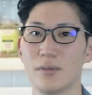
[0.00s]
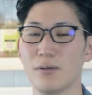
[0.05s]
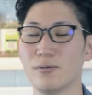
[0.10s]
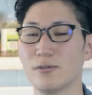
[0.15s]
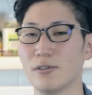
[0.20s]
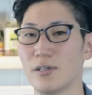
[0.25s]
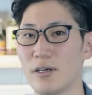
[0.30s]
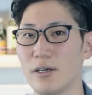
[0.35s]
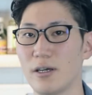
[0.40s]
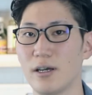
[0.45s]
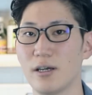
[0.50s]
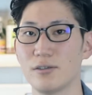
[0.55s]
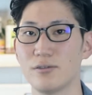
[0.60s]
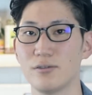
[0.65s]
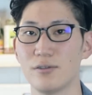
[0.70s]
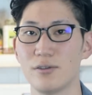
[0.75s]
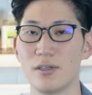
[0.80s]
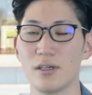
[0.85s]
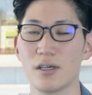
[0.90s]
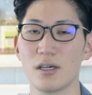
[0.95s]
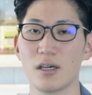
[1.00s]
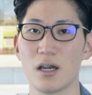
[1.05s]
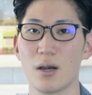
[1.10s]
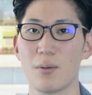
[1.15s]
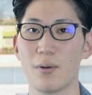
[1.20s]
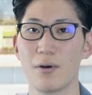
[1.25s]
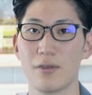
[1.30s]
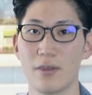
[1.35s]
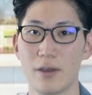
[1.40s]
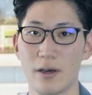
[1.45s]
Every day I'm thinking
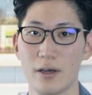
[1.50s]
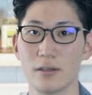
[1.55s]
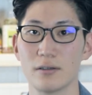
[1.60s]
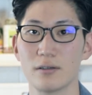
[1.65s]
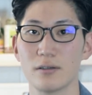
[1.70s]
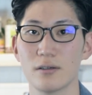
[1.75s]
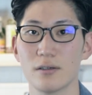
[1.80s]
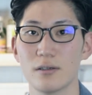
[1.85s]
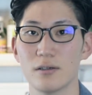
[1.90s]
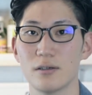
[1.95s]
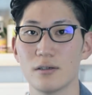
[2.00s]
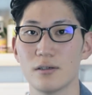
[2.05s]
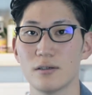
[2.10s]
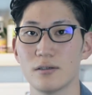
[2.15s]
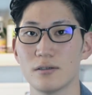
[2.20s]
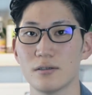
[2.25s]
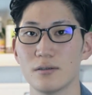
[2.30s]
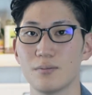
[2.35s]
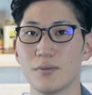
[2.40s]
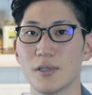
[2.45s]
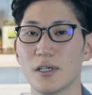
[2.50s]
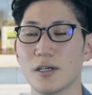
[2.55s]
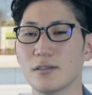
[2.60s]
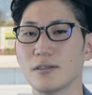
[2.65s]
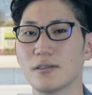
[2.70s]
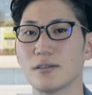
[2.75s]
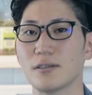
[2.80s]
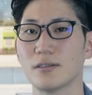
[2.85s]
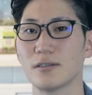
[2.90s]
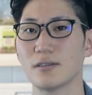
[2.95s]
about that because
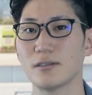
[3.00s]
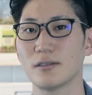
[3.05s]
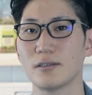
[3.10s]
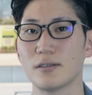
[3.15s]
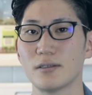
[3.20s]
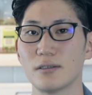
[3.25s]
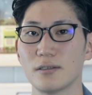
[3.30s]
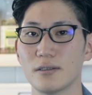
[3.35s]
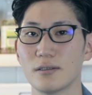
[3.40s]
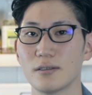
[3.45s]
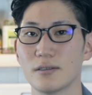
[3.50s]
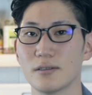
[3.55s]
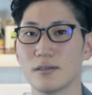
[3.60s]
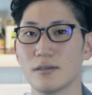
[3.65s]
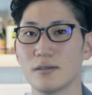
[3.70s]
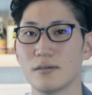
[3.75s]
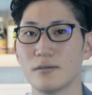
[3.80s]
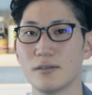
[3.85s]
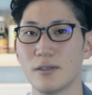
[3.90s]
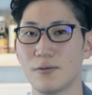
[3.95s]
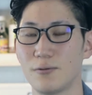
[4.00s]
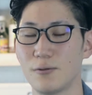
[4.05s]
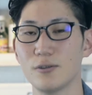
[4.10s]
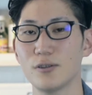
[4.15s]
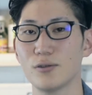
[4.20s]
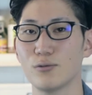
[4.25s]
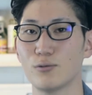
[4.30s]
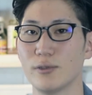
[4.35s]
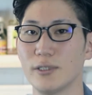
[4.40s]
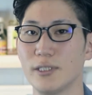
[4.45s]
the
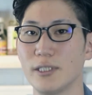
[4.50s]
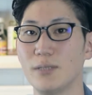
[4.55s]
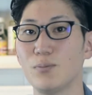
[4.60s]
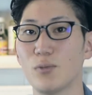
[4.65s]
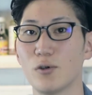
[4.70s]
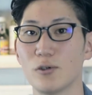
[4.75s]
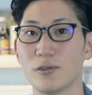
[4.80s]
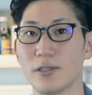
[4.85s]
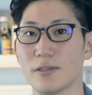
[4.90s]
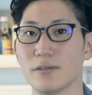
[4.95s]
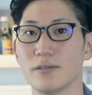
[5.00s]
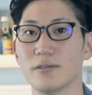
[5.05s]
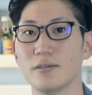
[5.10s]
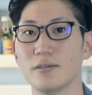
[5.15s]
food is really important.